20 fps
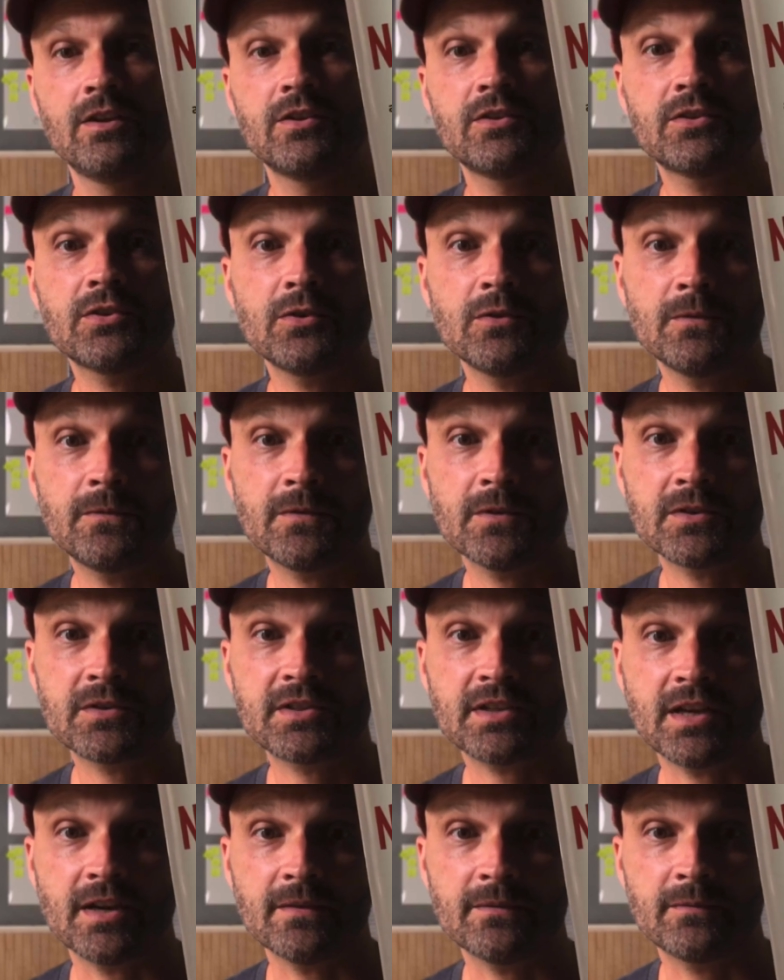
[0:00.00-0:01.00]
So
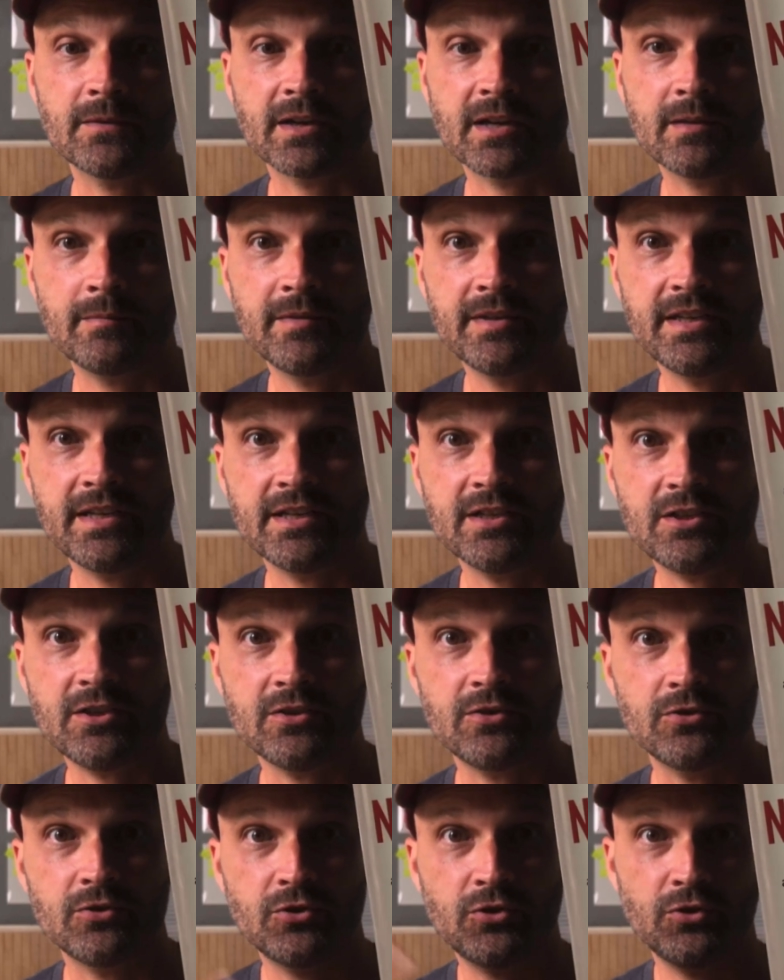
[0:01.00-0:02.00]
first off,
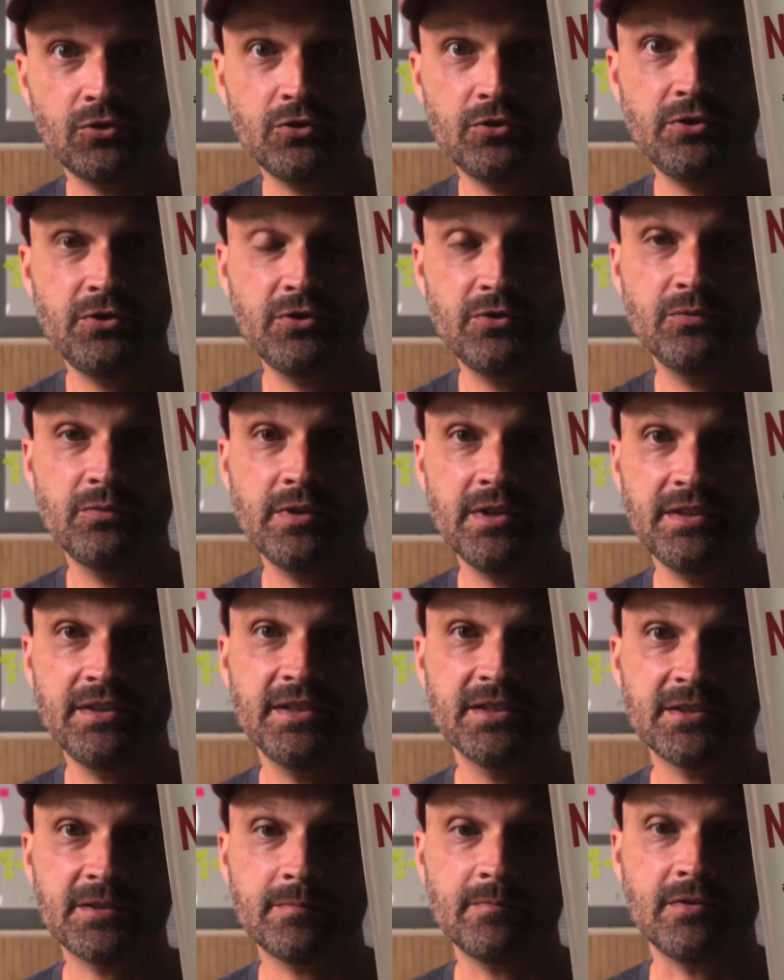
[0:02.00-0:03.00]
recommendation, should you read
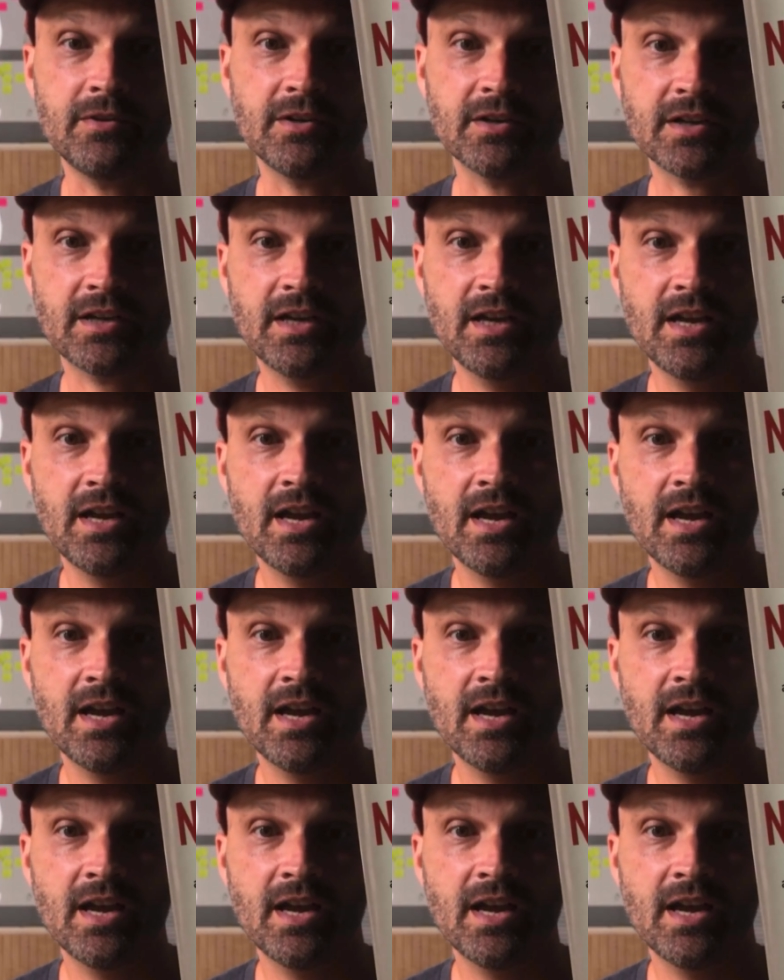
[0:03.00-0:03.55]
this book?